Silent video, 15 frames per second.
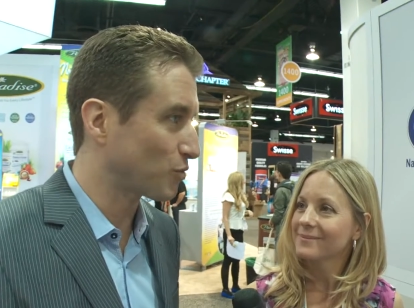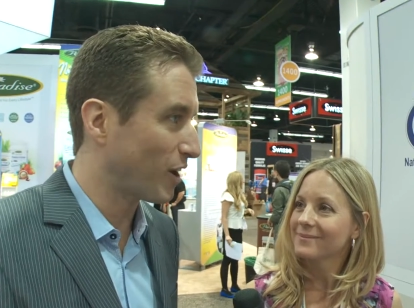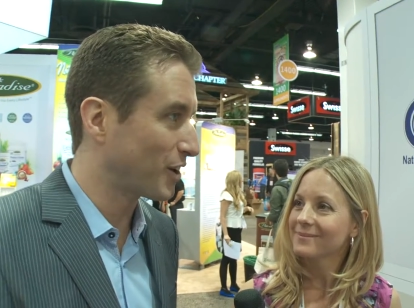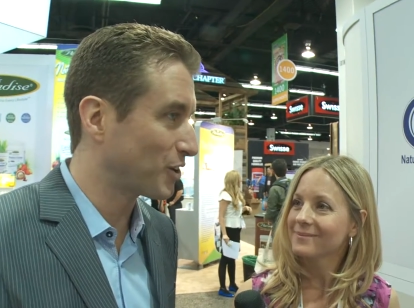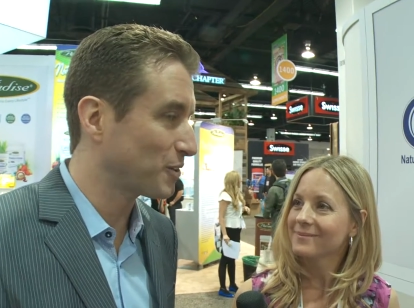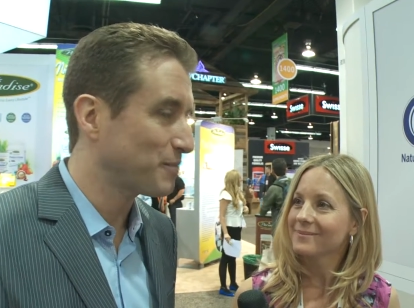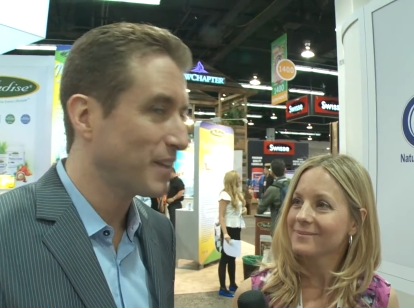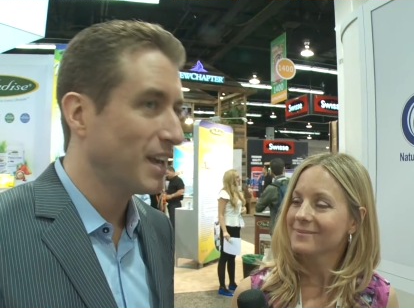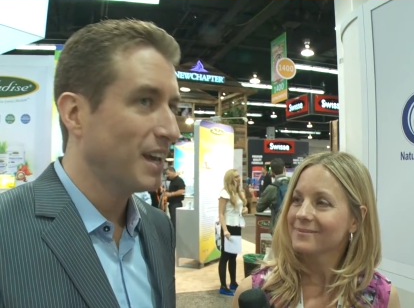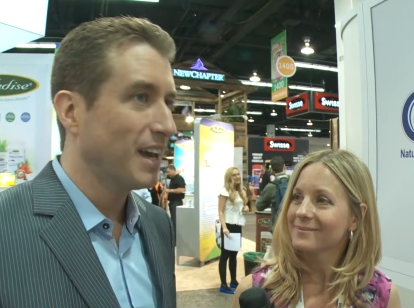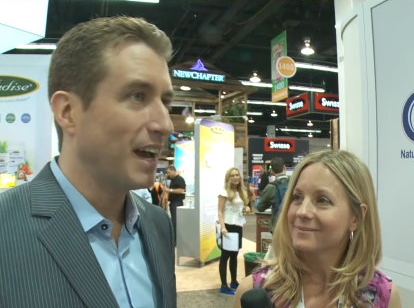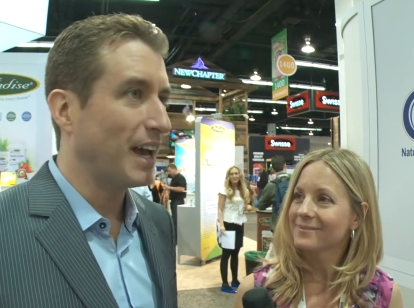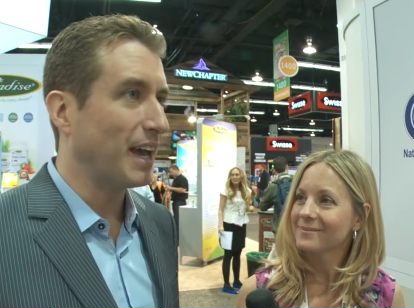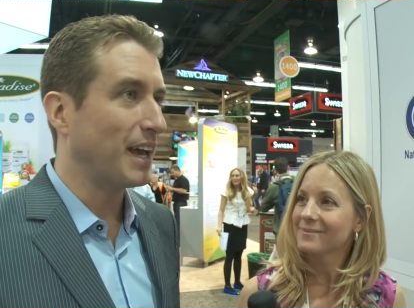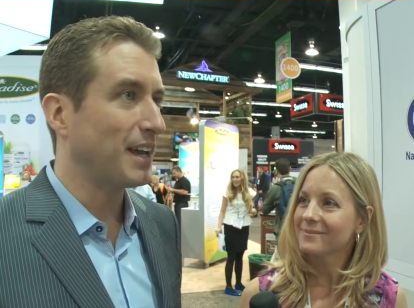Speaker 1: runner,
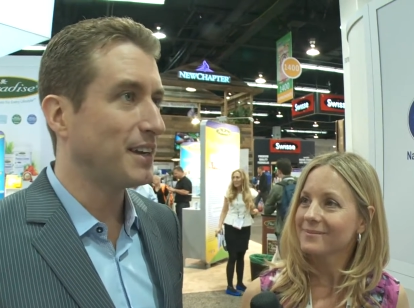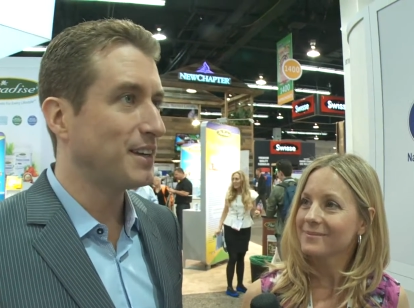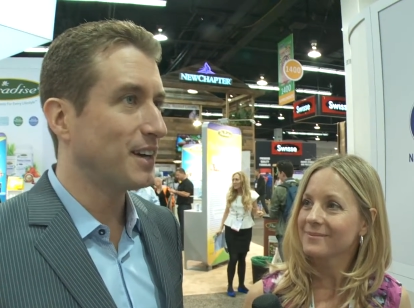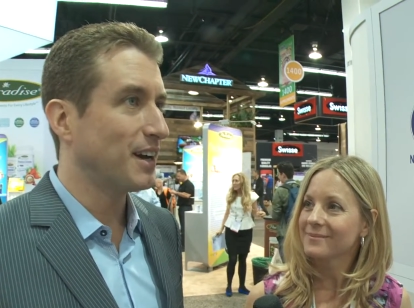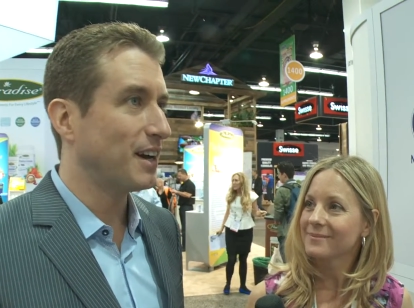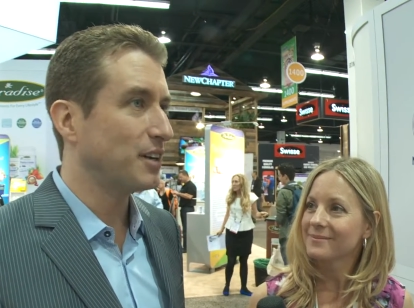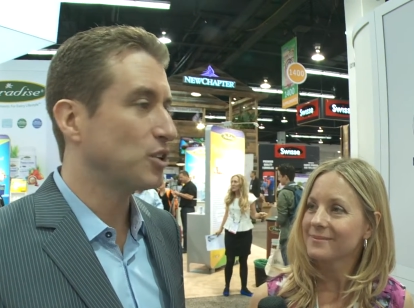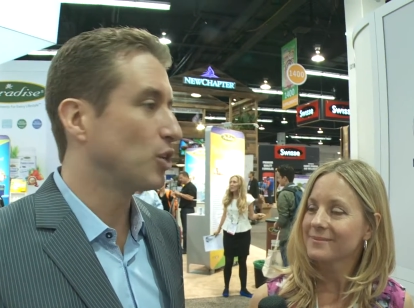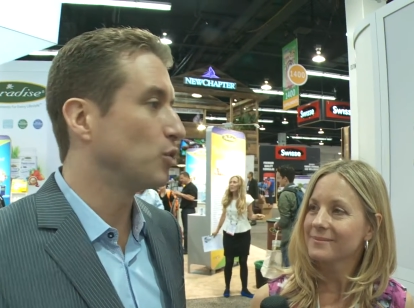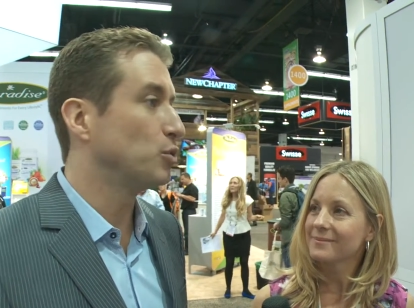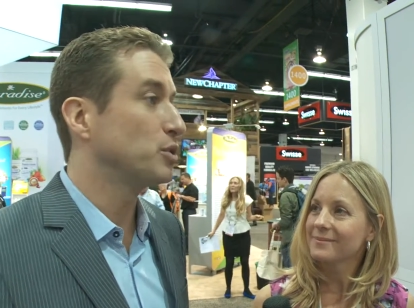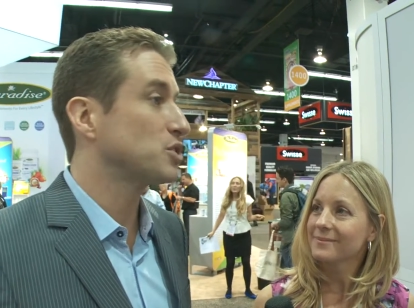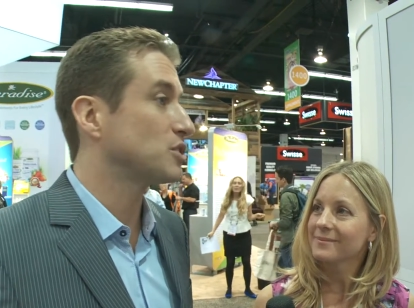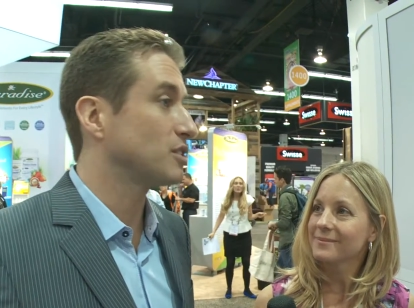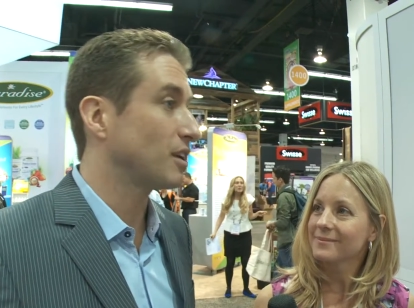and
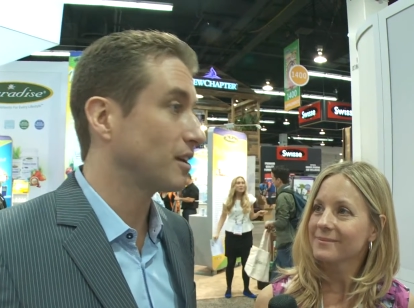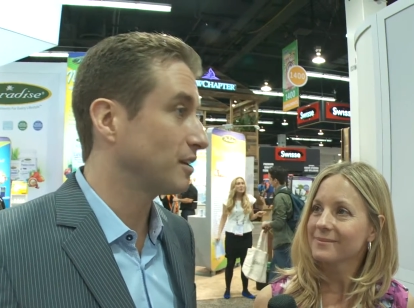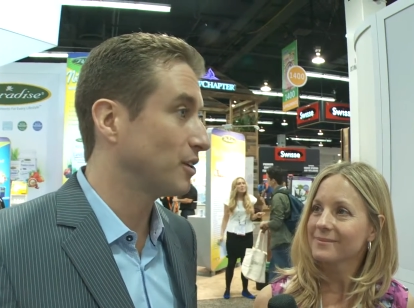who isn't